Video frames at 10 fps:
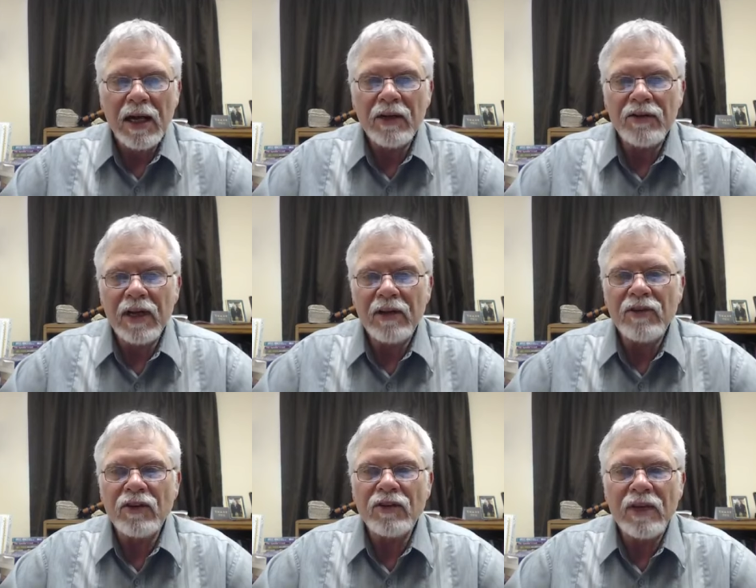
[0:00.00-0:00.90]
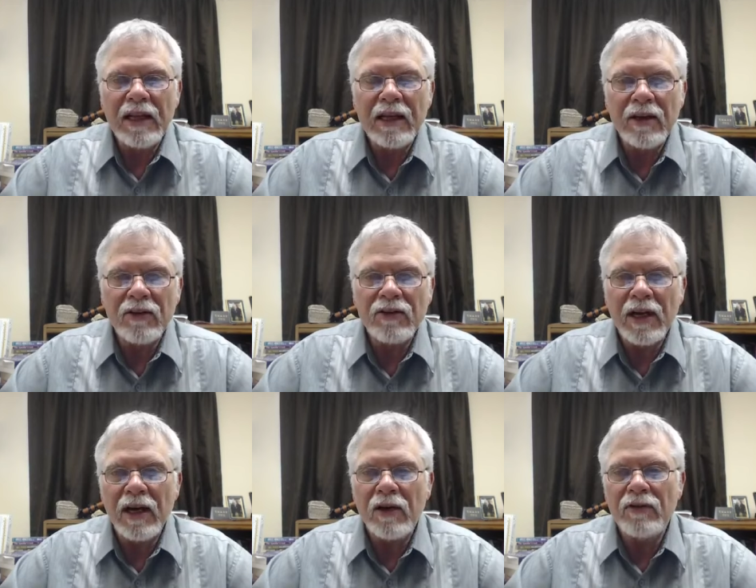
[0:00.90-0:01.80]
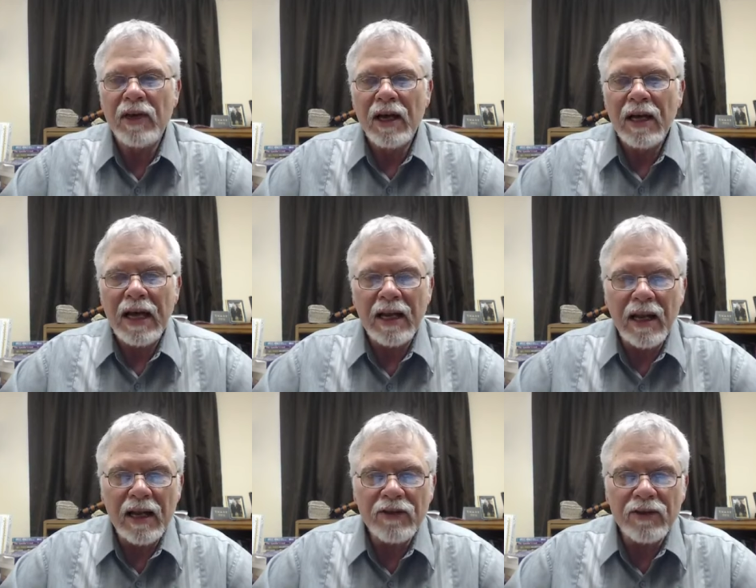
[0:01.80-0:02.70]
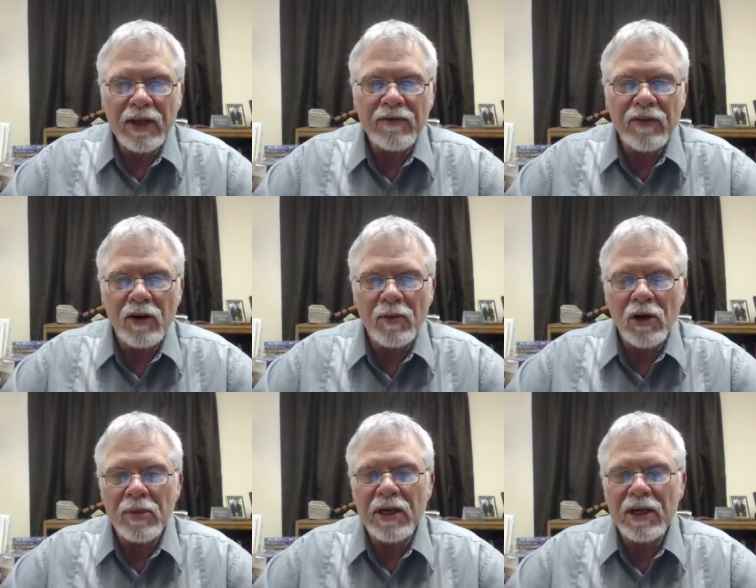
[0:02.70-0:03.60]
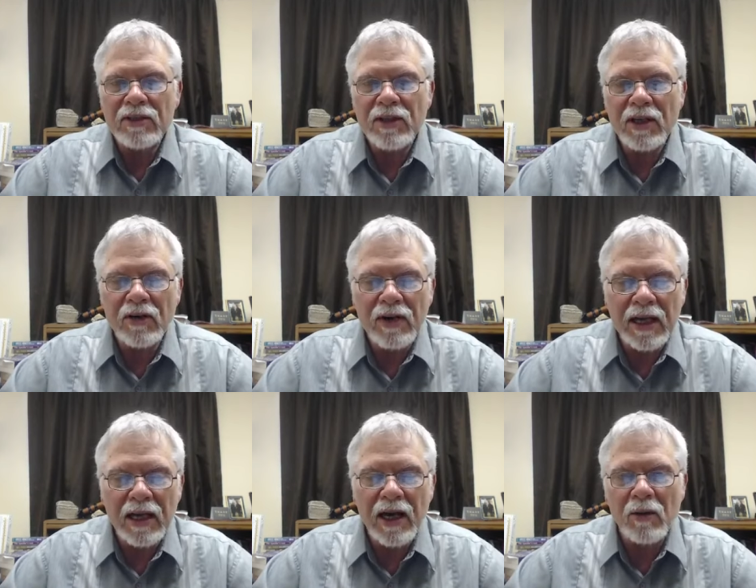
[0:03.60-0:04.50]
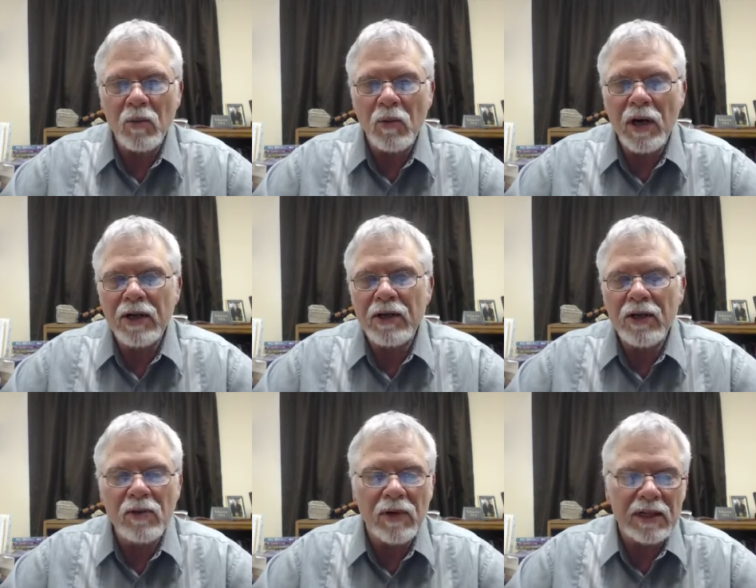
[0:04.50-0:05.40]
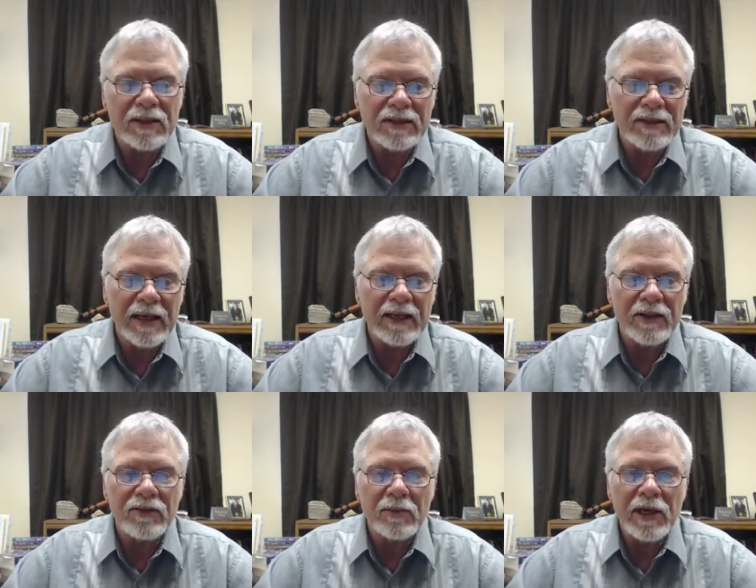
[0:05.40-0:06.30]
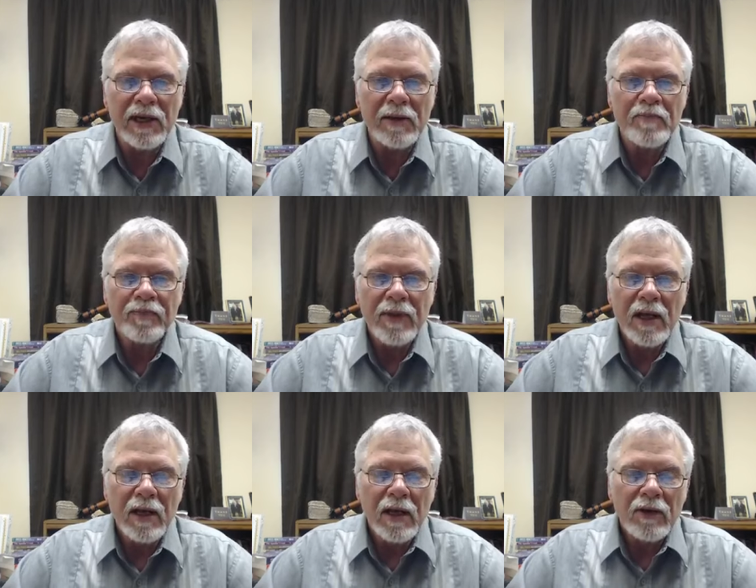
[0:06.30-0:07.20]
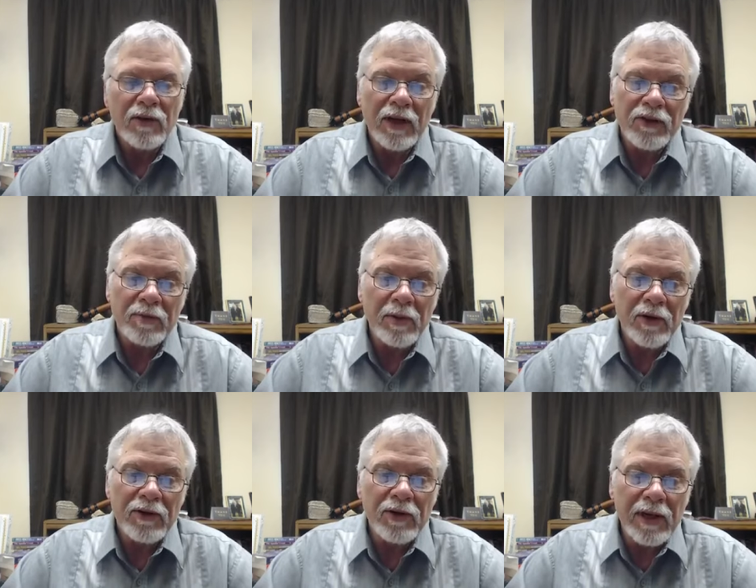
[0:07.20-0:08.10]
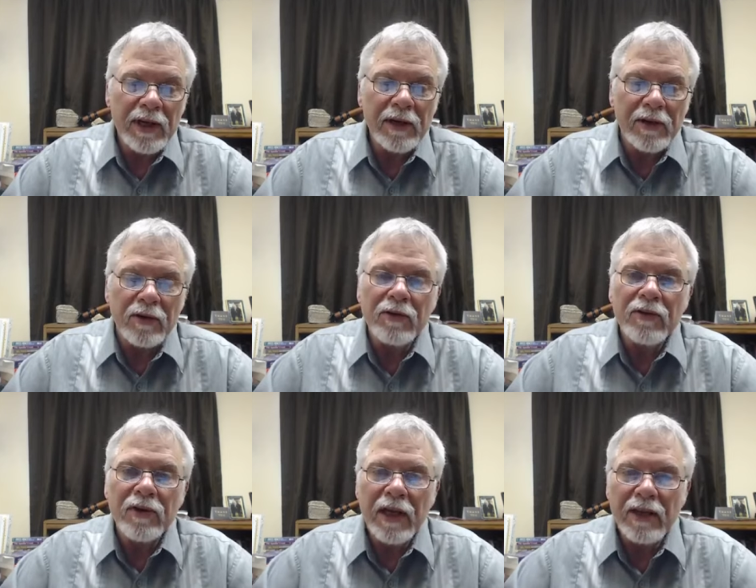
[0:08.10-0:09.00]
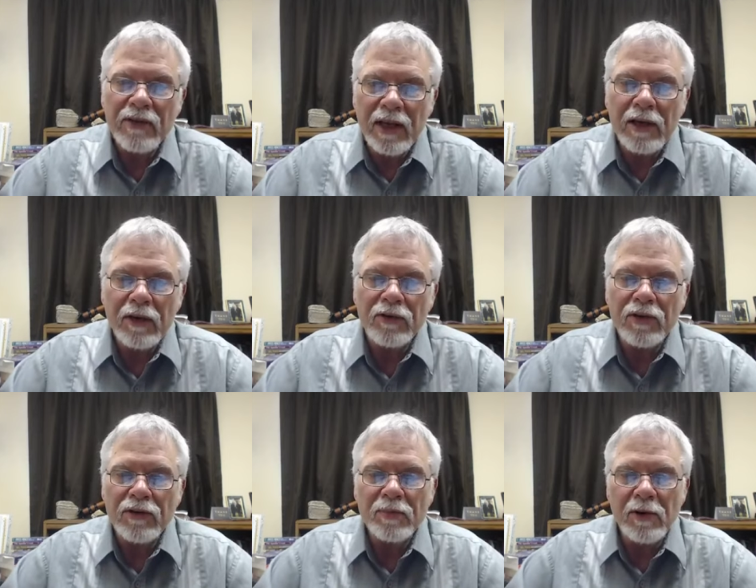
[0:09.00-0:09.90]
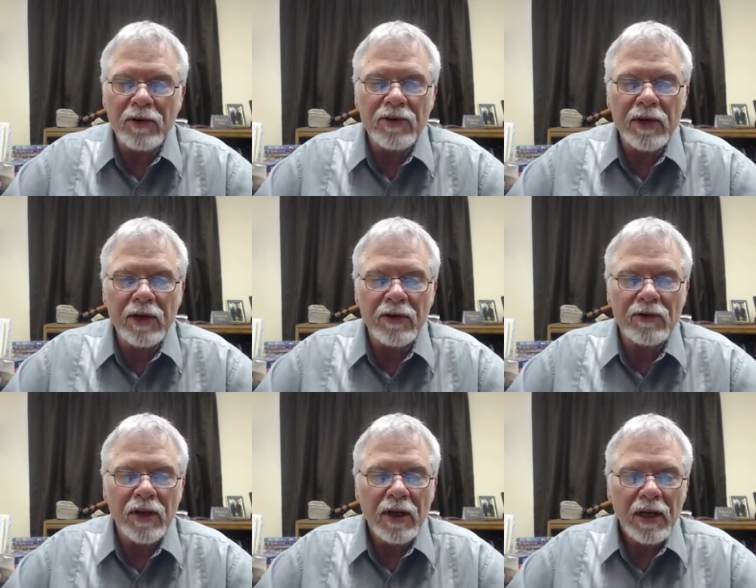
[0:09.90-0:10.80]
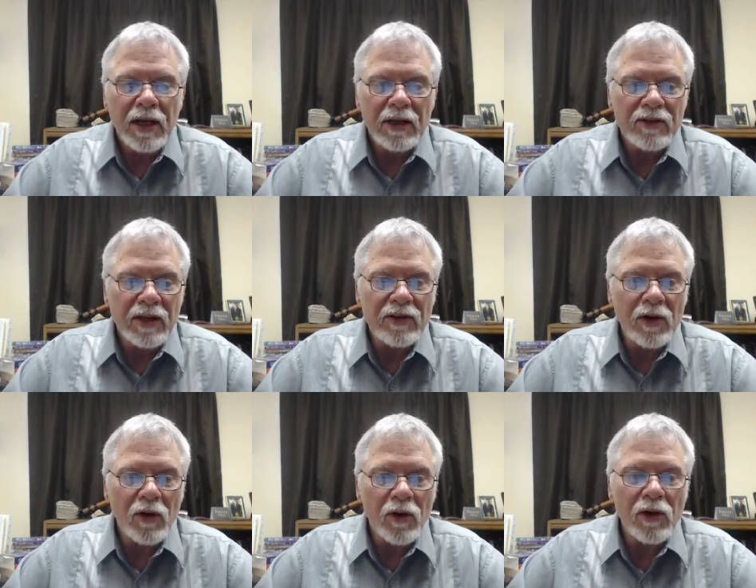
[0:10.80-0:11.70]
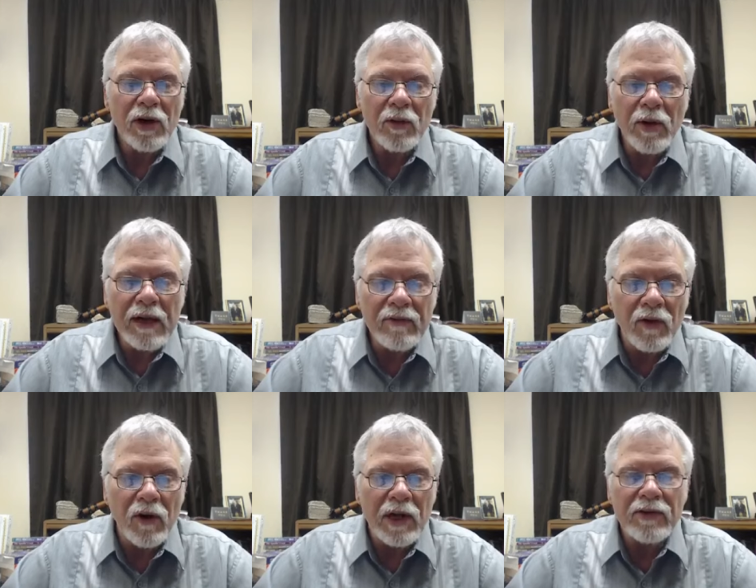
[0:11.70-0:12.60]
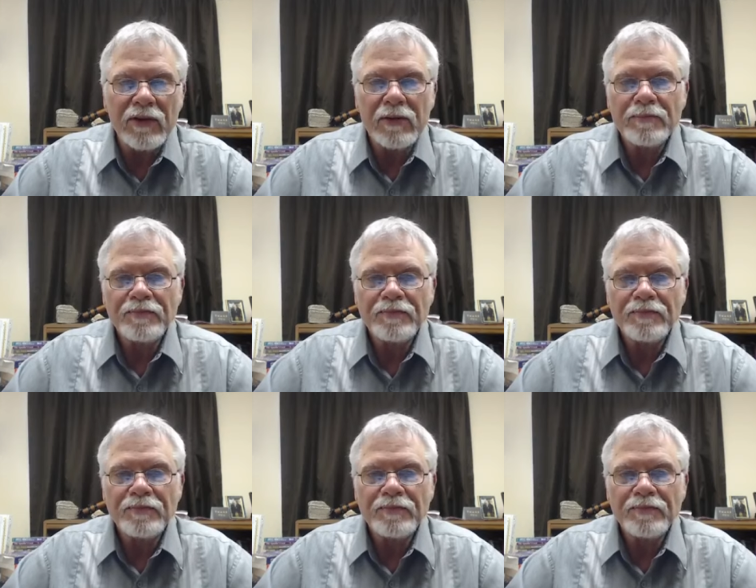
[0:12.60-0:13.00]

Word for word: instead of just selling ourselves and listening for a moment and saying, "Okay, God, what do you want to say in this meeting?" So his spiritual ears, his ears, his spiritual ears. It says he heard a great voice.